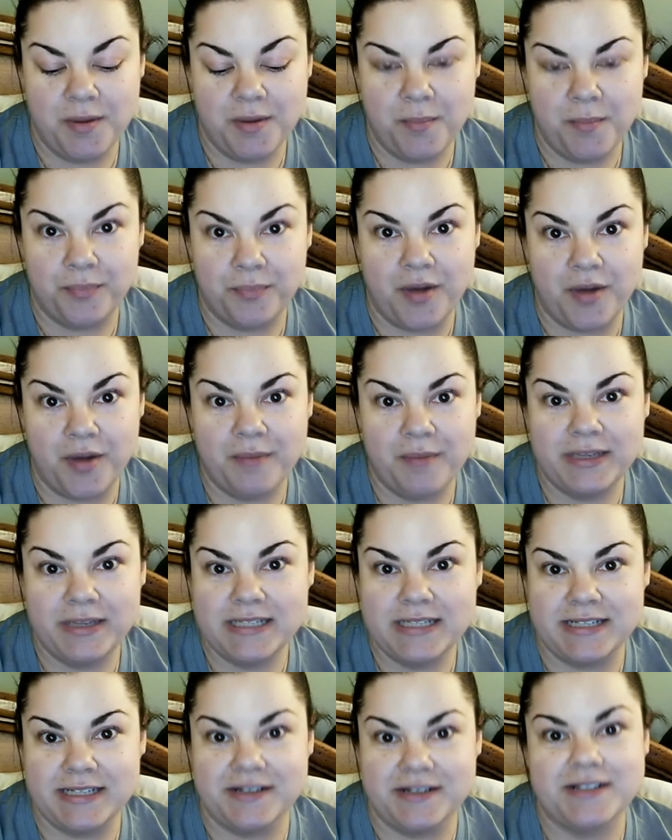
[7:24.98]
Brought me to
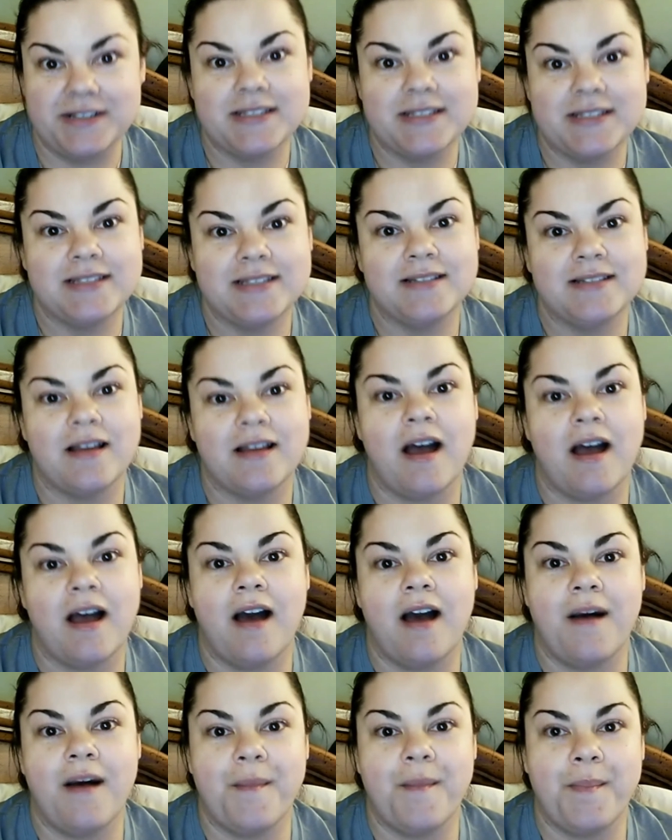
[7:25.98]
tears.
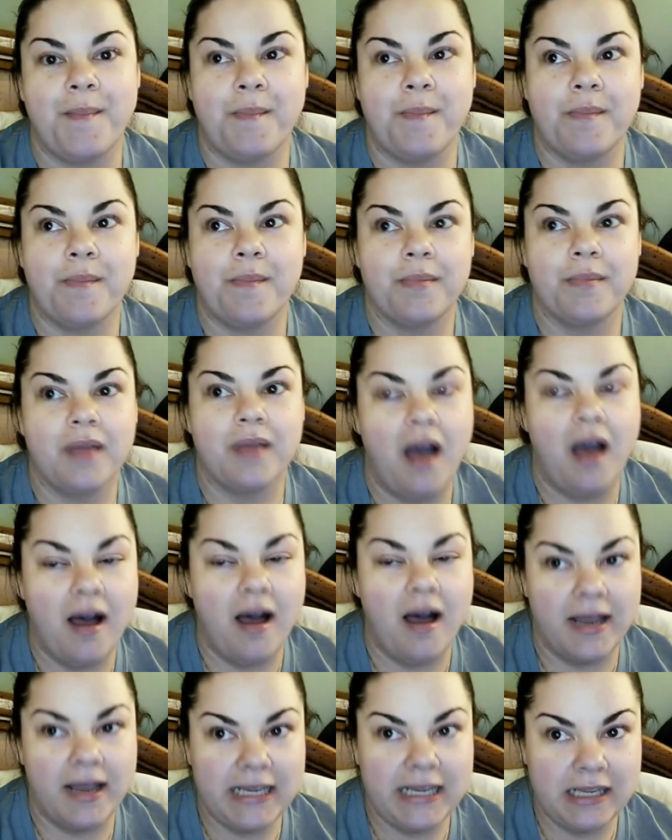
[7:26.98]
Um,
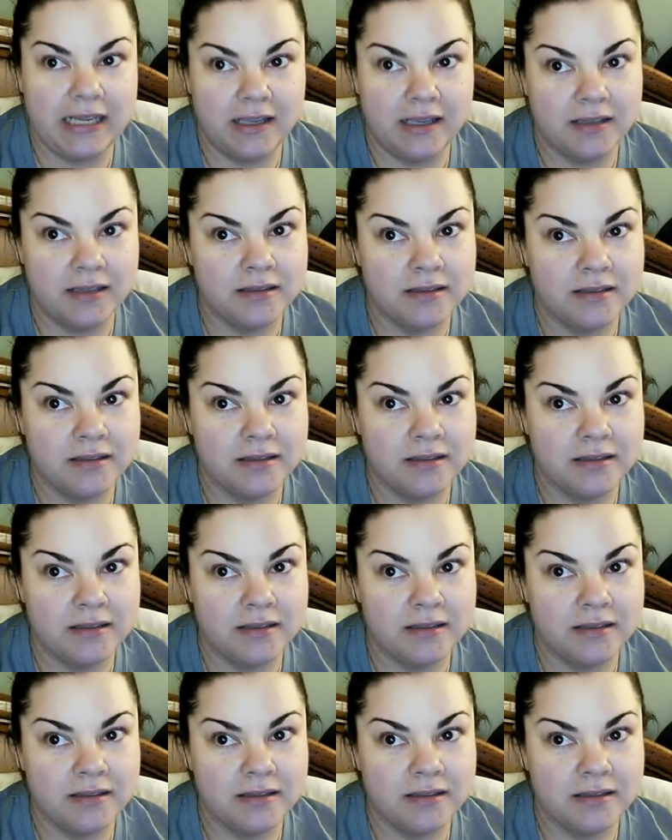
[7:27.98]
Connie